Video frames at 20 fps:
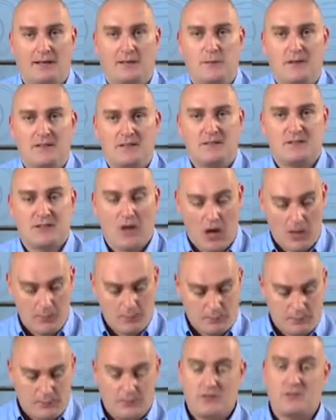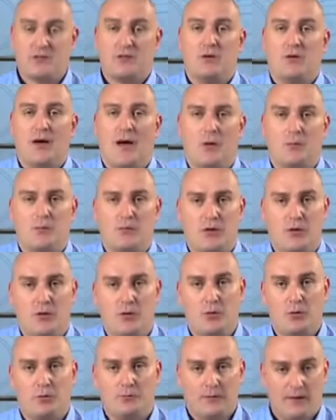little bit of time to help
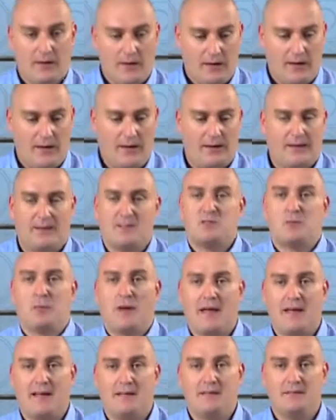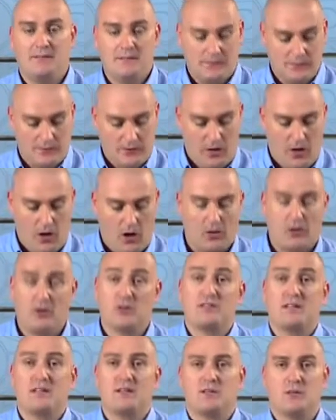you and explain our
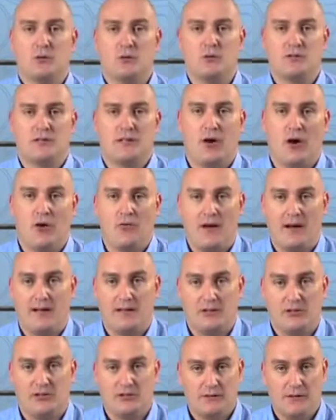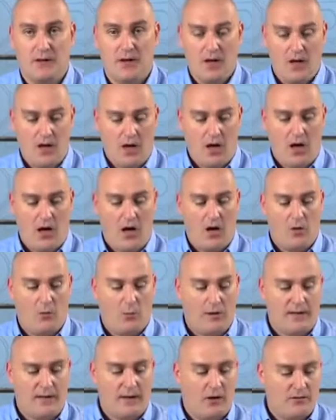cutting tools in our range.
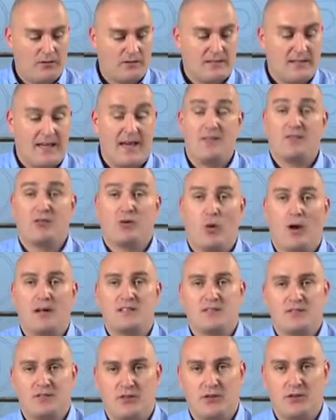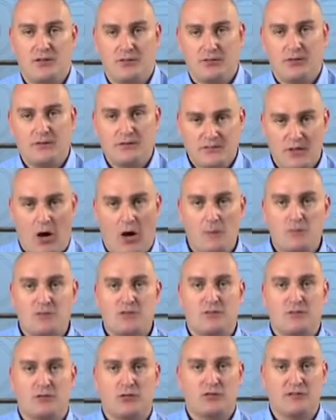We obviously have quite a few different
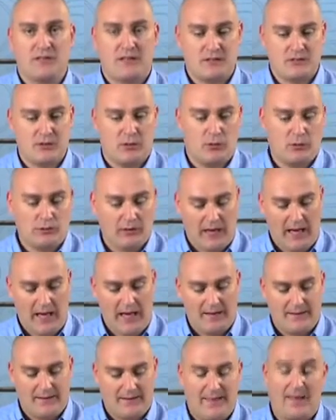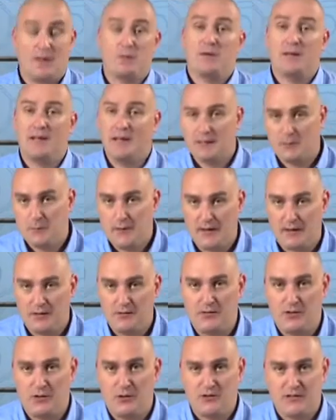types of cutting tool, and it can be a little bit
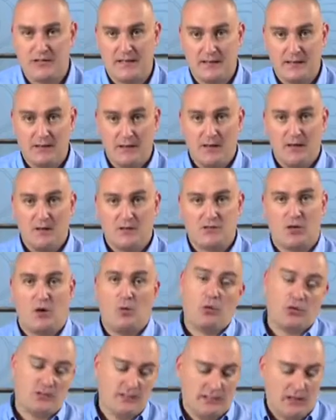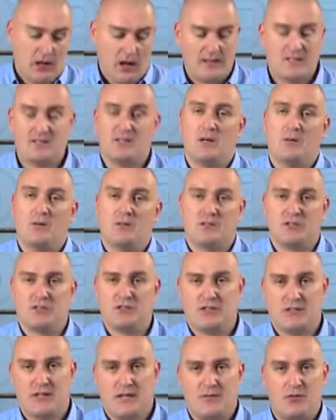confusing. So what I'd like to do is
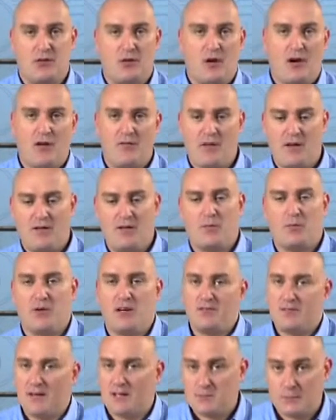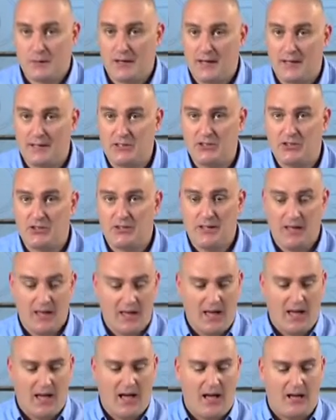just to give you a very brief explanation
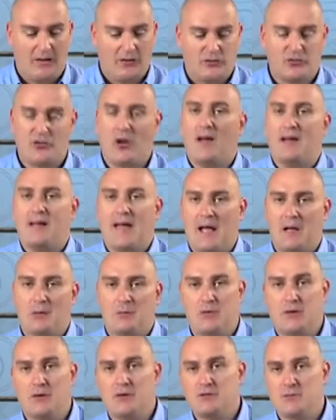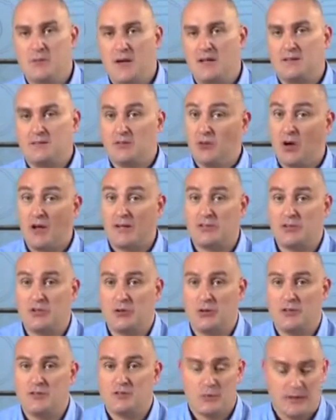and try and help you to make the right
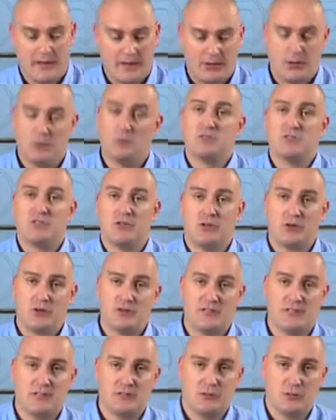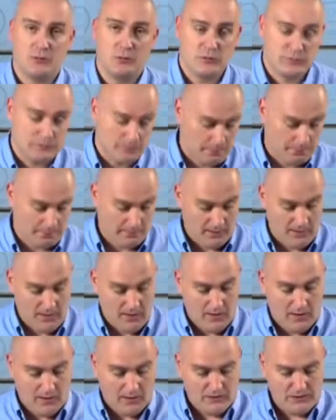choice when it comes to cutting tools.
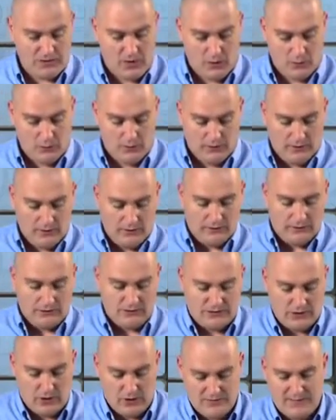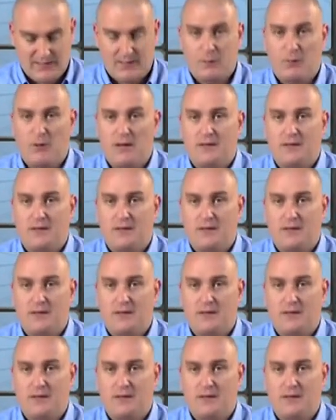So starting